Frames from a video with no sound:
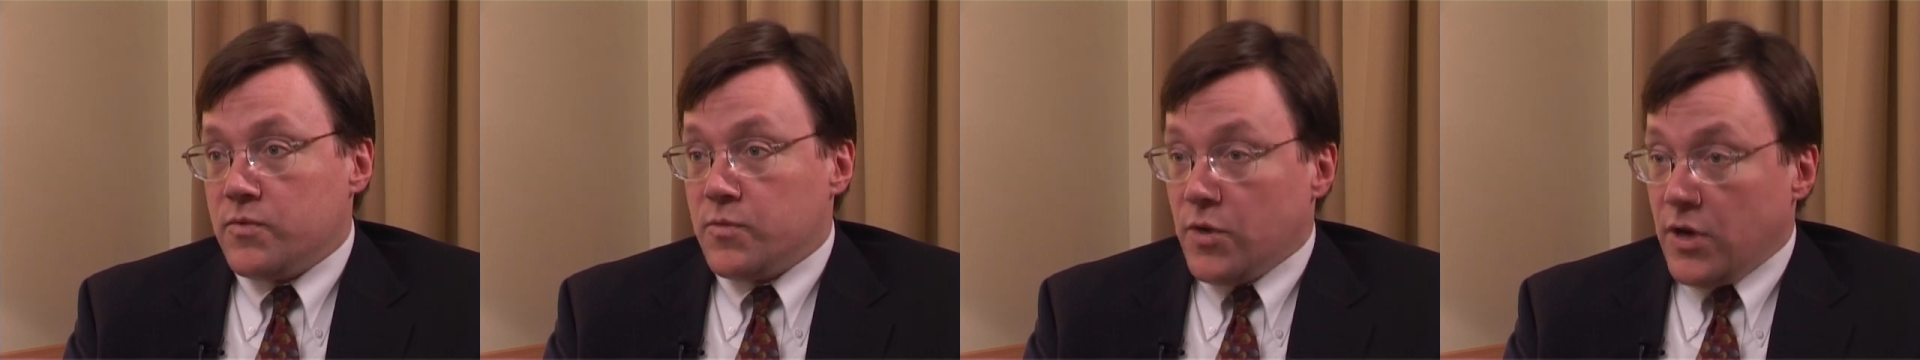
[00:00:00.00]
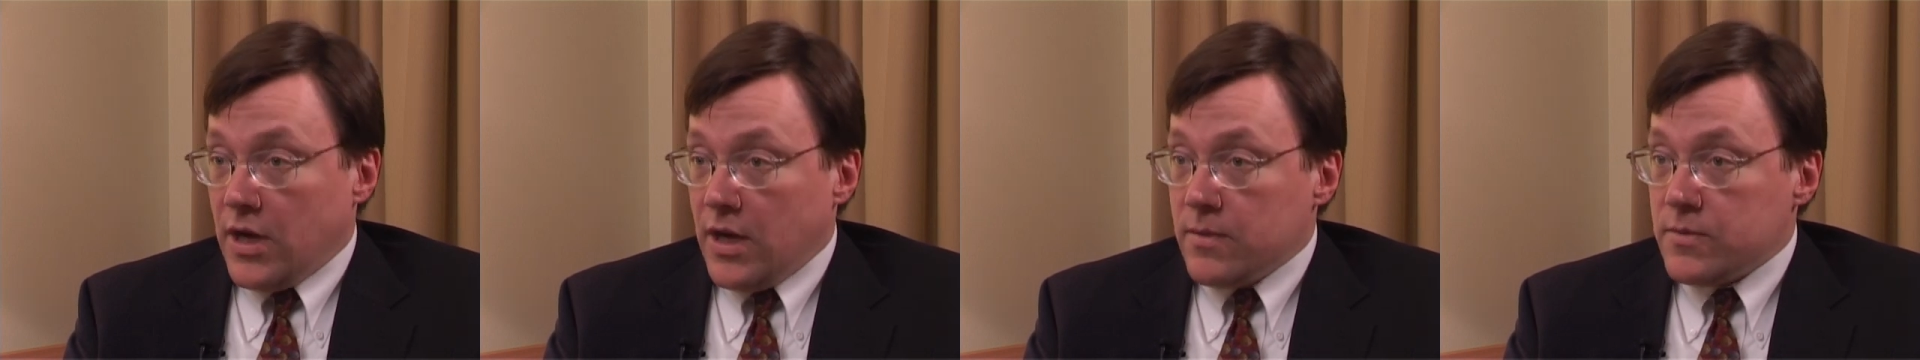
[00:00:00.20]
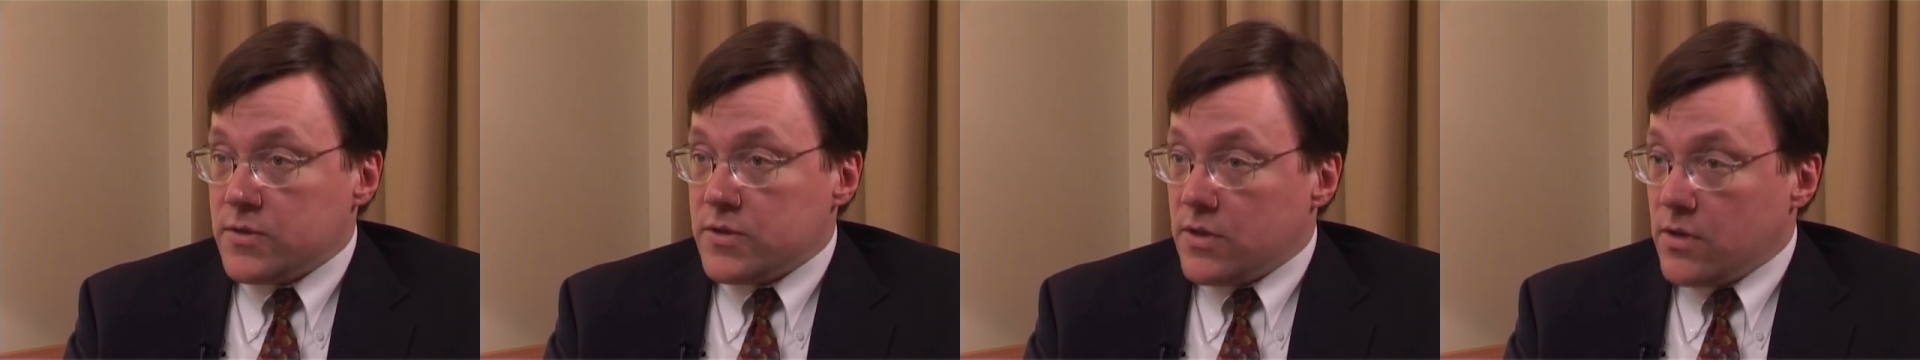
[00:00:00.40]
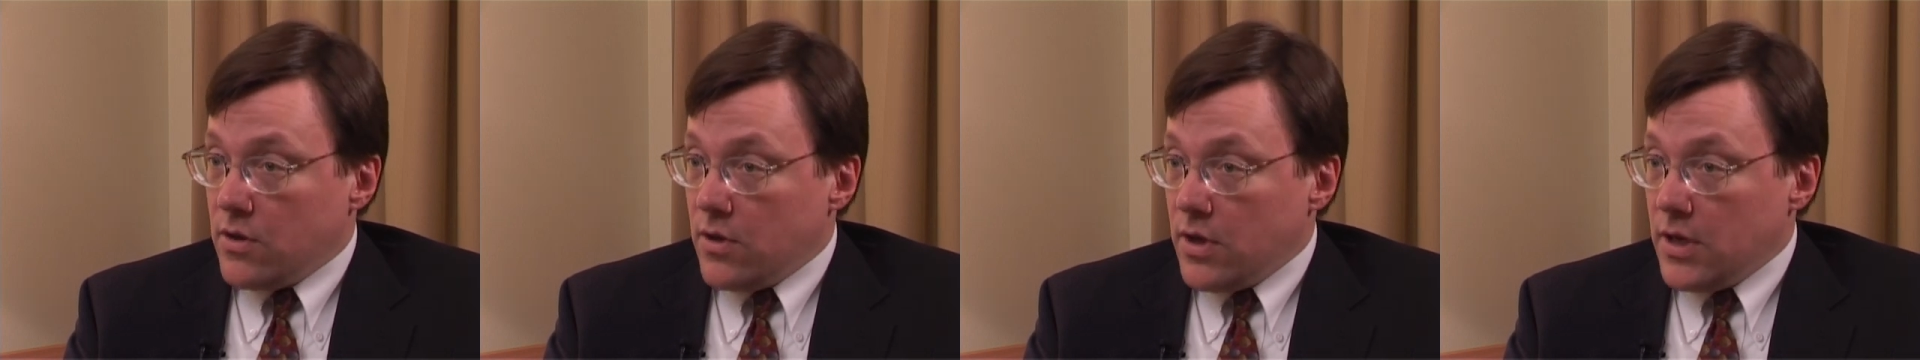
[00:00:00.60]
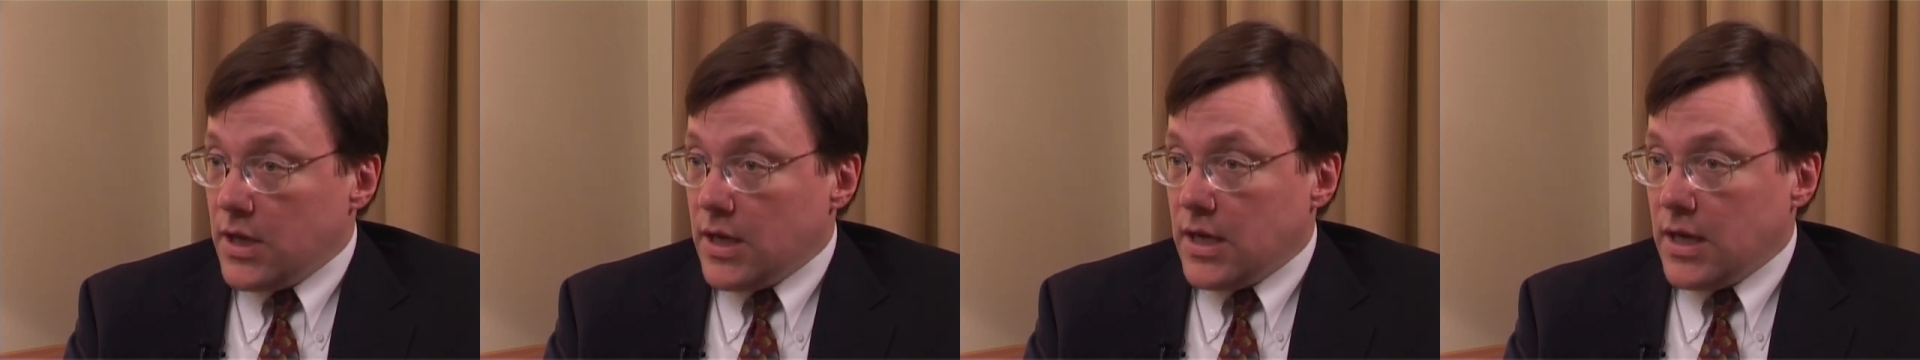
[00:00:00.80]
perhaps the
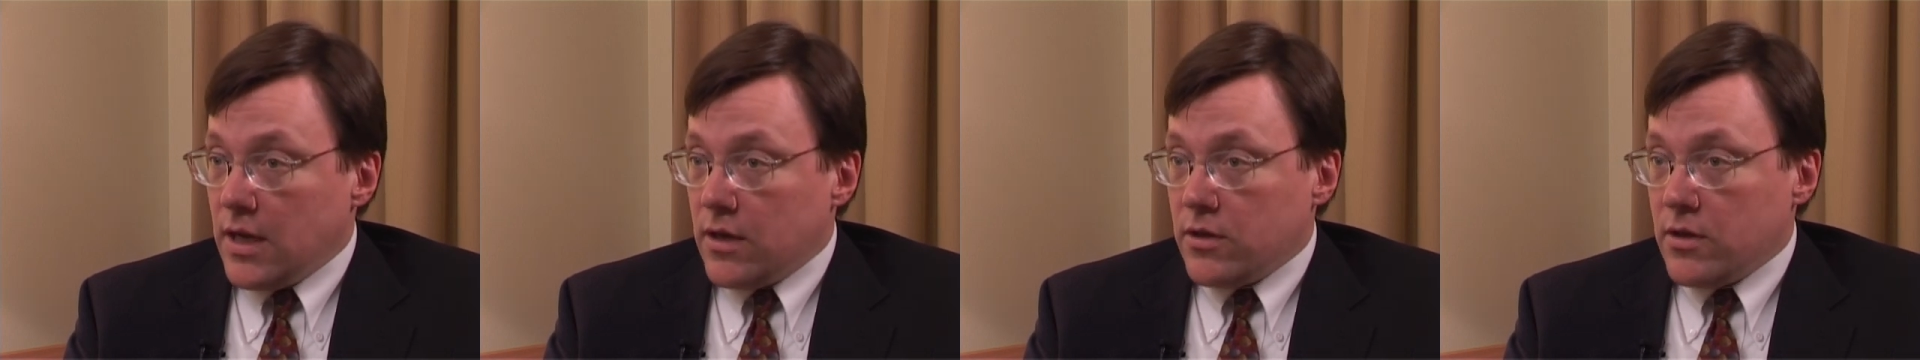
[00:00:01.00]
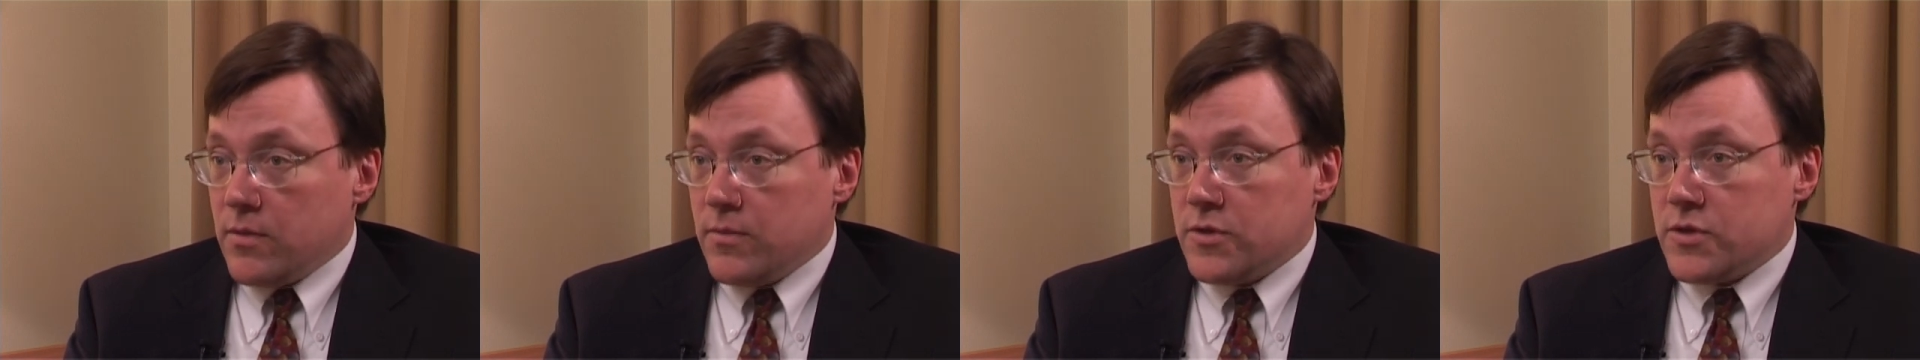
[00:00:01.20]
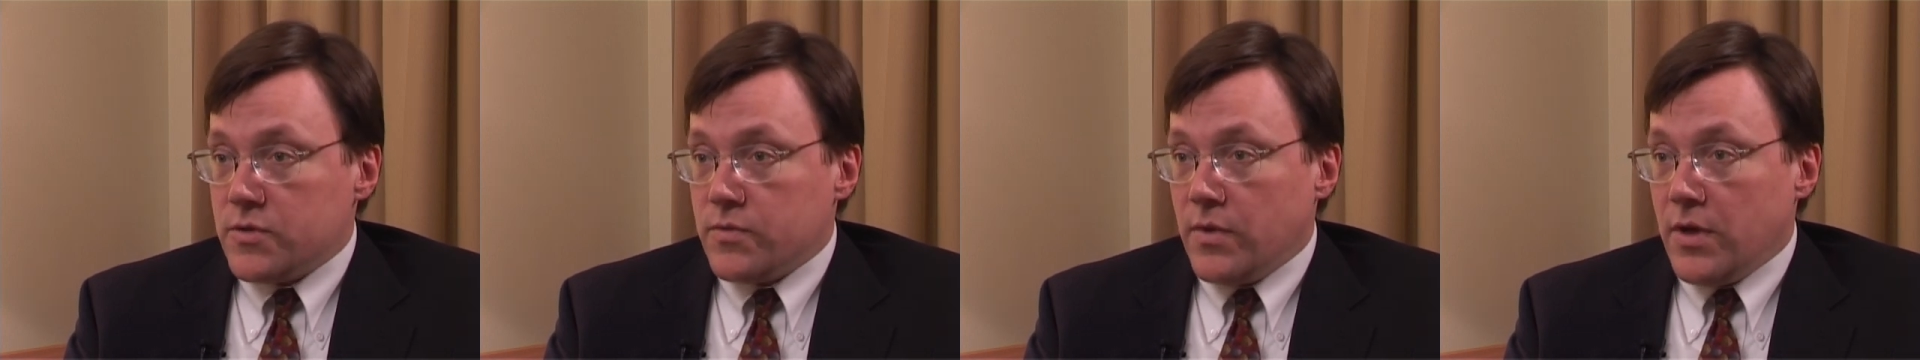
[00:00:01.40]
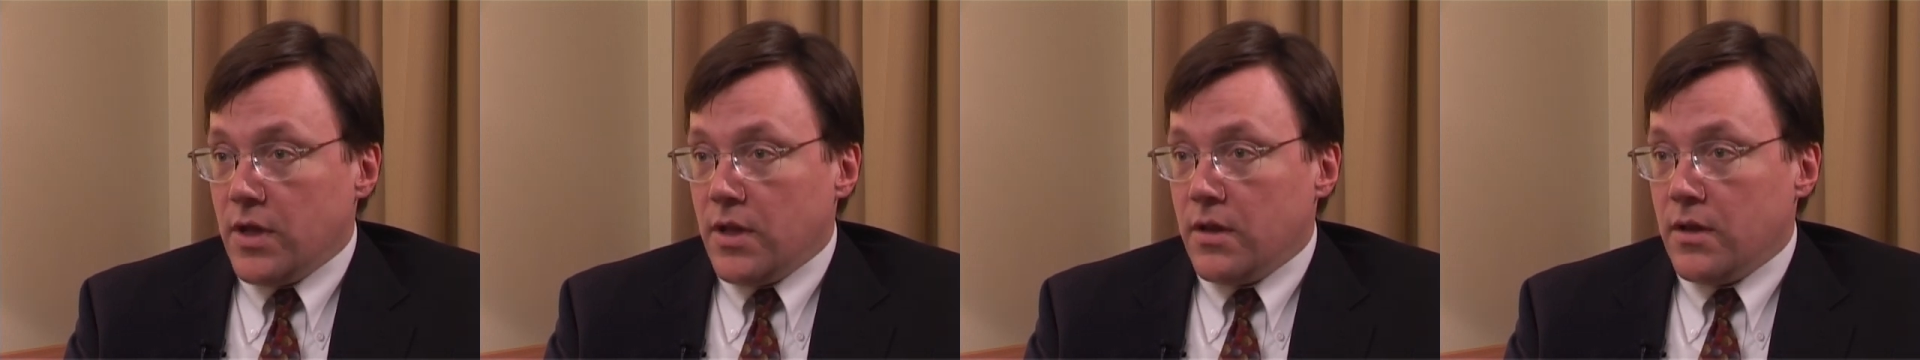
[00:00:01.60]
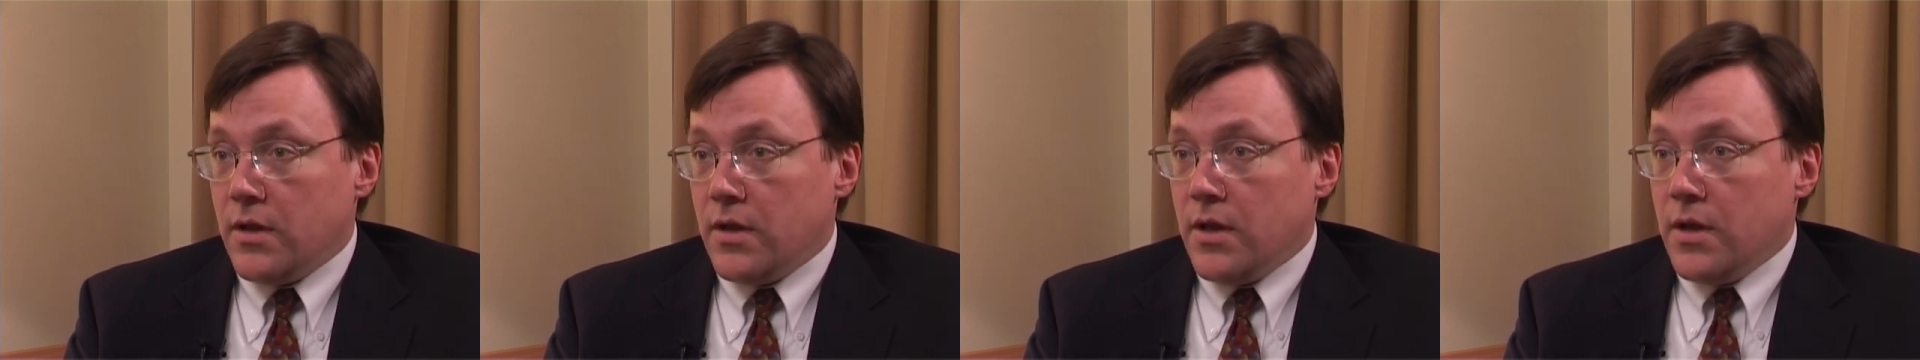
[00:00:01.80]
cardiac outcome as
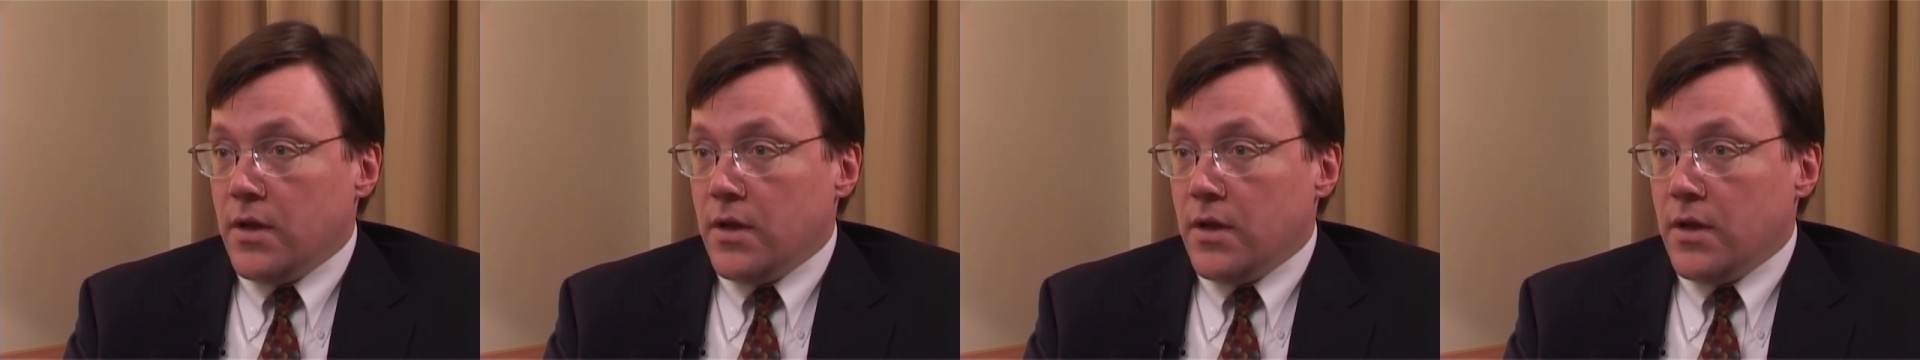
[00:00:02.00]
well.